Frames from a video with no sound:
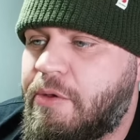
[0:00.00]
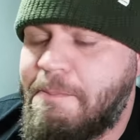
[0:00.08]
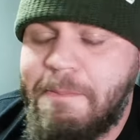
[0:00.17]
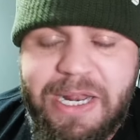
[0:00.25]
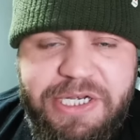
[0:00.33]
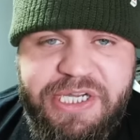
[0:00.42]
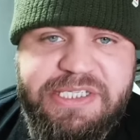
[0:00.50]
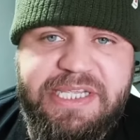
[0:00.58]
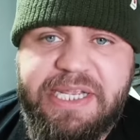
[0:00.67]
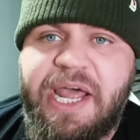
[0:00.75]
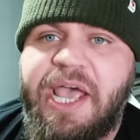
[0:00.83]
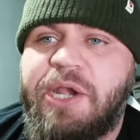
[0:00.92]
Manchester
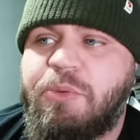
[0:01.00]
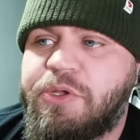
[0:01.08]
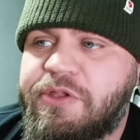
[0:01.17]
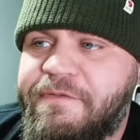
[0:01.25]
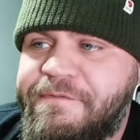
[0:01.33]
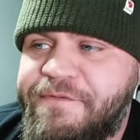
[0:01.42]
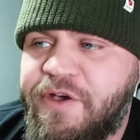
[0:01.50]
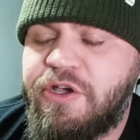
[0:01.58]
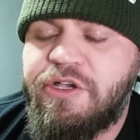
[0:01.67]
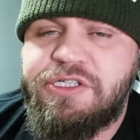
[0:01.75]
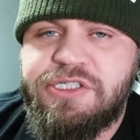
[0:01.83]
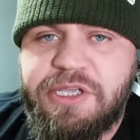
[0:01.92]
United were the
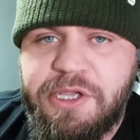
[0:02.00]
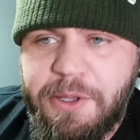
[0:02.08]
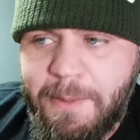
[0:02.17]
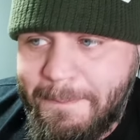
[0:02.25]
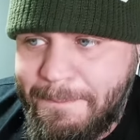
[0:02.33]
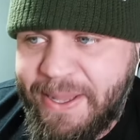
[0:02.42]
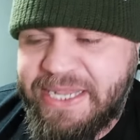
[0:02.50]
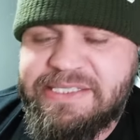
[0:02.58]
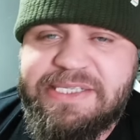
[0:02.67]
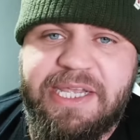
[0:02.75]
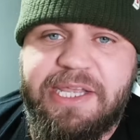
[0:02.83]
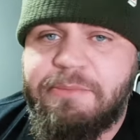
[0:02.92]
first big
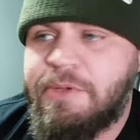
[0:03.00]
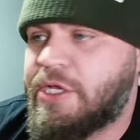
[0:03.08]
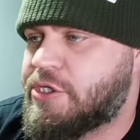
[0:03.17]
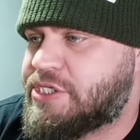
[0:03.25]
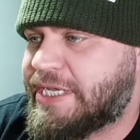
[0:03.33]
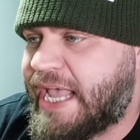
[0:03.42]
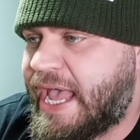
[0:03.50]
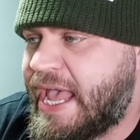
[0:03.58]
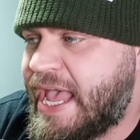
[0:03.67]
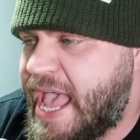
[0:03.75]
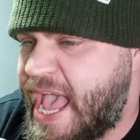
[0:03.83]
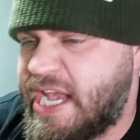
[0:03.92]
team to get
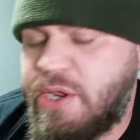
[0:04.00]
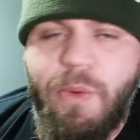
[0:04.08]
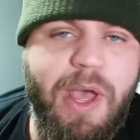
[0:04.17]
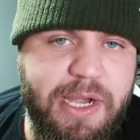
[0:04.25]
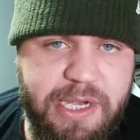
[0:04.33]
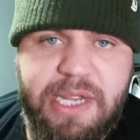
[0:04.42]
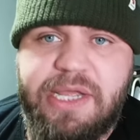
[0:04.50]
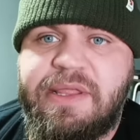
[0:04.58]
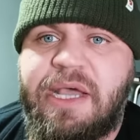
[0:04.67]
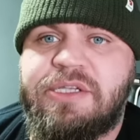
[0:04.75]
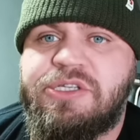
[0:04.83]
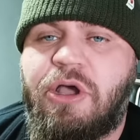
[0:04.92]
anywhere near
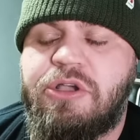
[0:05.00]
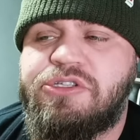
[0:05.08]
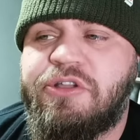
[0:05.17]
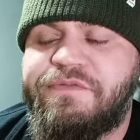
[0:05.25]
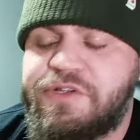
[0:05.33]
that sort of stuff.